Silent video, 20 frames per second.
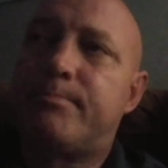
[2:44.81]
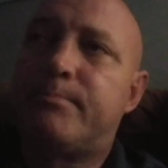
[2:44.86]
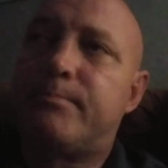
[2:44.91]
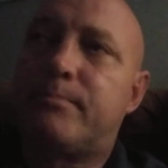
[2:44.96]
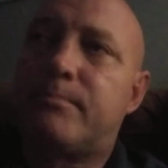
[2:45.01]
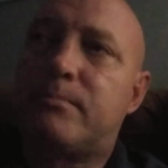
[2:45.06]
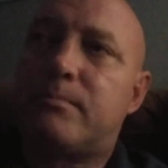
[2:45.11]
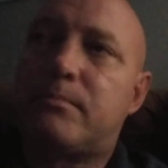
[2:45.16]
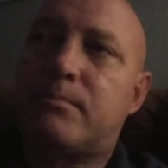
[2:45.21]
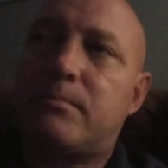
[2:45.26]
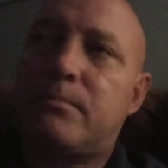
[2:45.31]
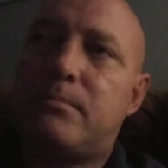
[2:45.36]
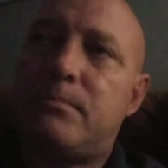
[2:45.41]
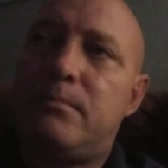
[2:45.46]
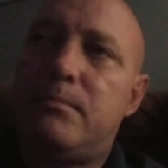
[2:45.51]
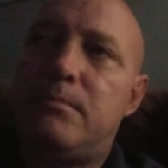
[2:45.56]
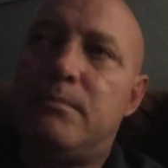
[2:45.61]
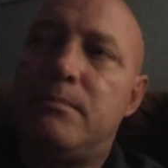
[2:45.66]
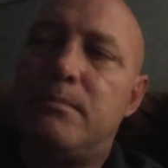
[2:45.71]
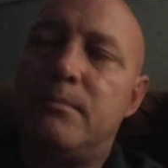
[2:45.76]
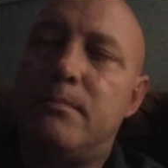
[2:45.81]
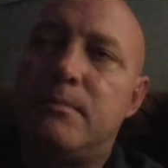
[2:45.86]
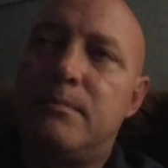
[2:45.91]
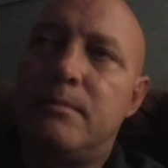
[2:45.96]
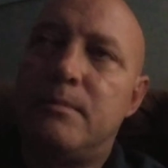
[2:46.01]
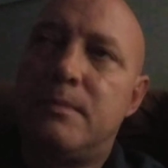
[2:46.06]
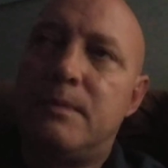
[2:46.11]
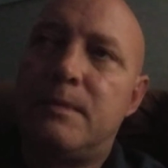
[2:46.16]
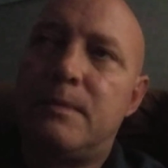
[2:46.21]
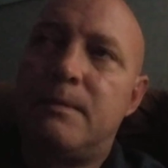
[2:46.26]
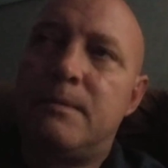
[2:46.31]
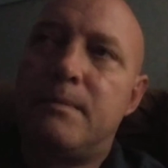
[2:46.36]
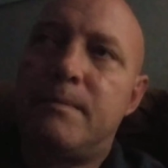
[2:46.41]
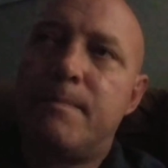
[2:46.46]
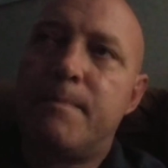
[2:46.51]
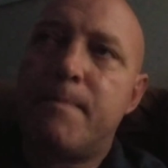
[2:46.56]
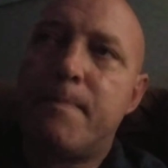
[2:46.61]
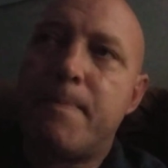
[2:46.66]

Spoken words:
(silence)